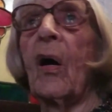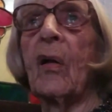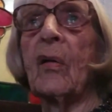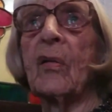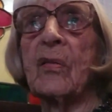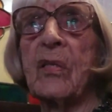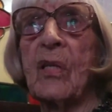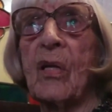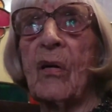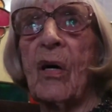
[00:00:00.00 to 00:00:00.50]

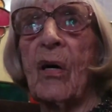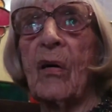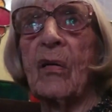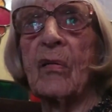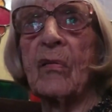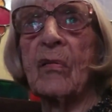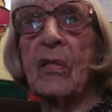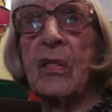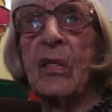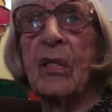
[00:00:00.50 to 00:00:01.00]
when you were
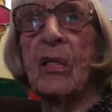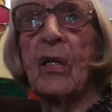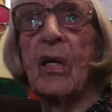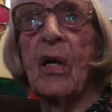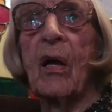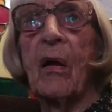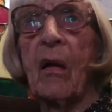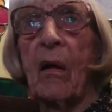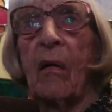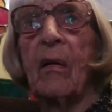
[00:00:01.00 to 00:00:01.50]
entertaining the
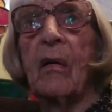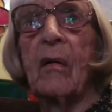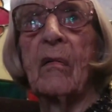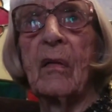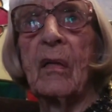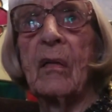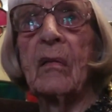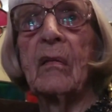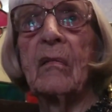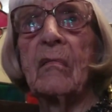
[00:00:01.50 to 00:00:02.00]
troops, were
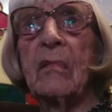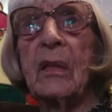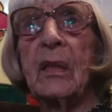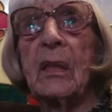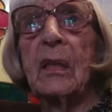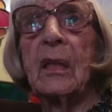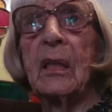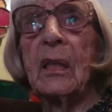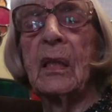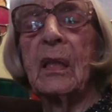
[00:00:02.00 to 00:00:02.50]
you doing
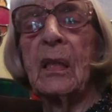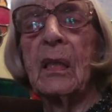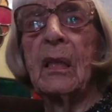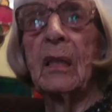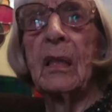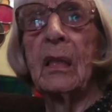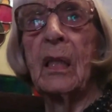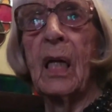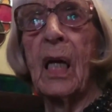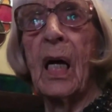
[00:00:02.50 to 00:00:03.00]

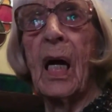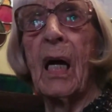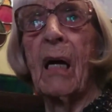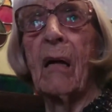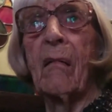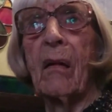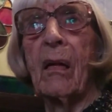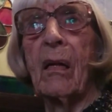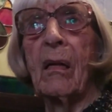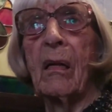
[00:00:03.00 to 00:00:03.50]
the war
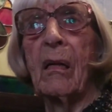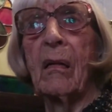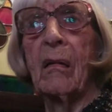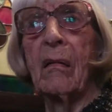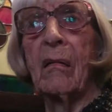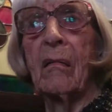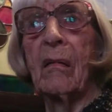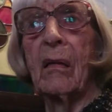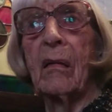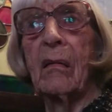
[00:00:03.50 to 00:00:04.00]
type
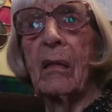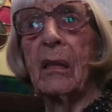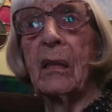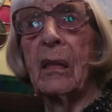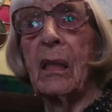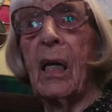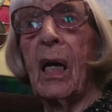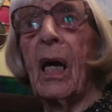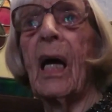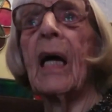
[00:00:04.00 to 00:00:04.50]
songs, or were
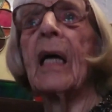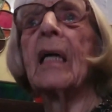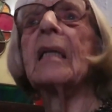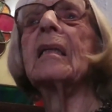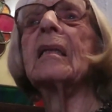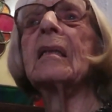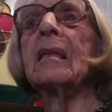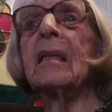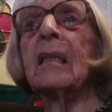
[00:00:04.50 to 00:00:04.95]
you doing?